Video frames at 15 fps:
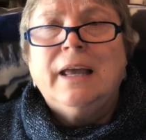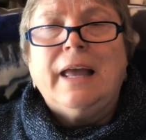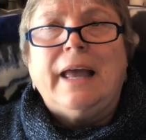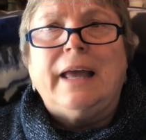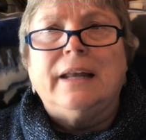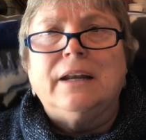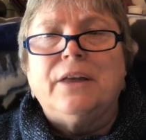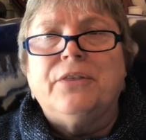
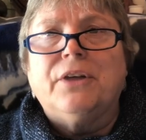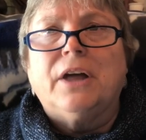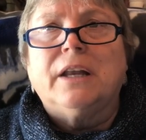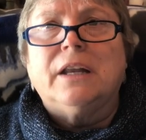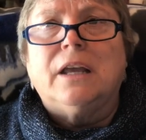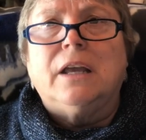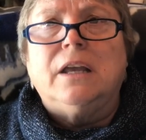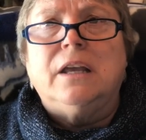And I
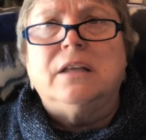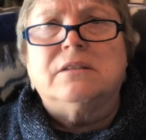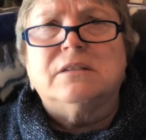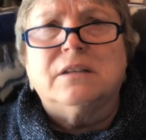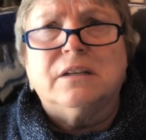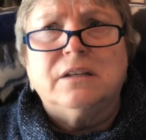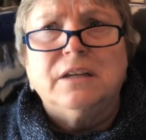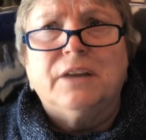thought it's
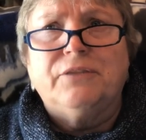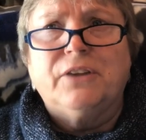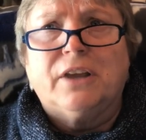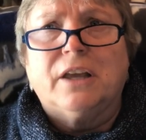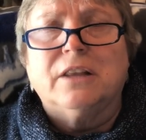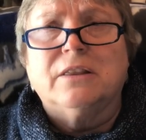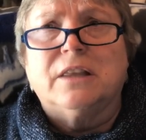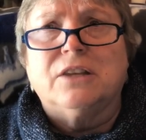
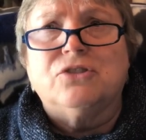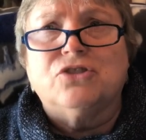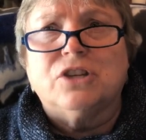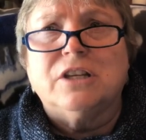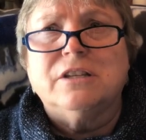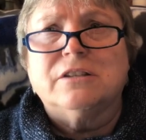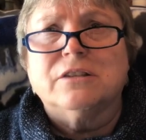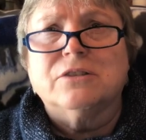significant that
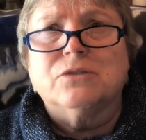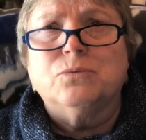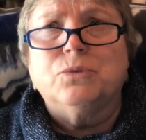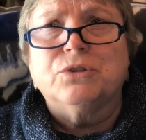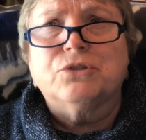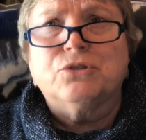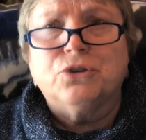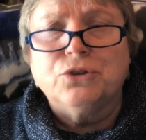Jesus
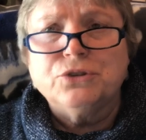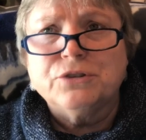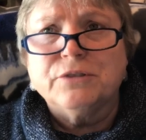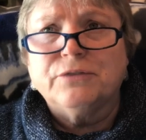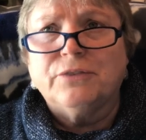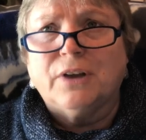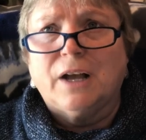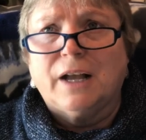was
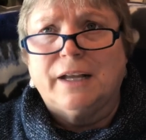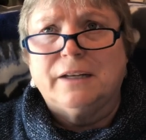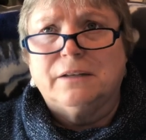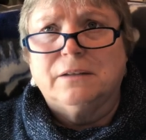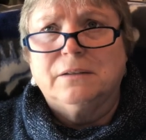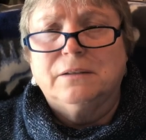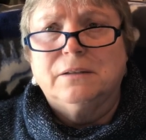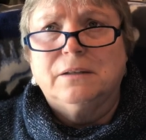crucified
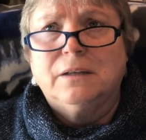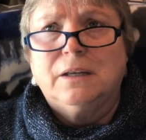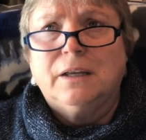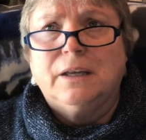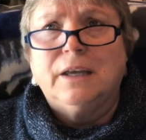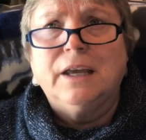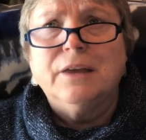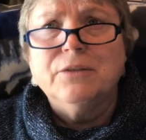
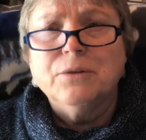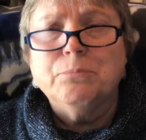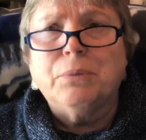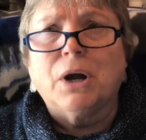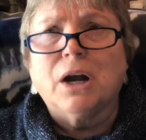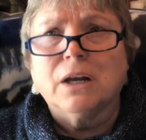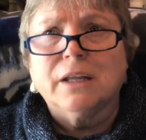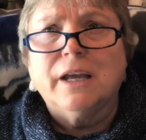in the
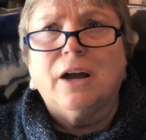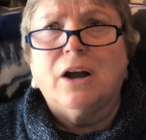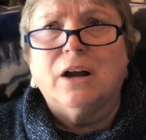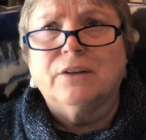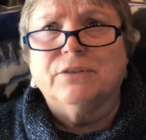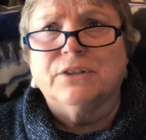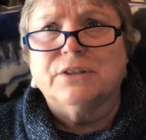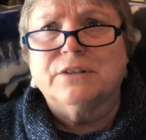barley
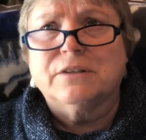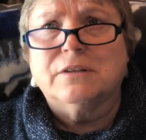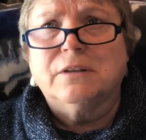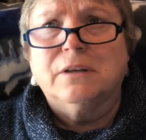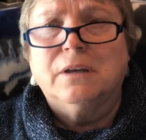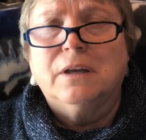harvest.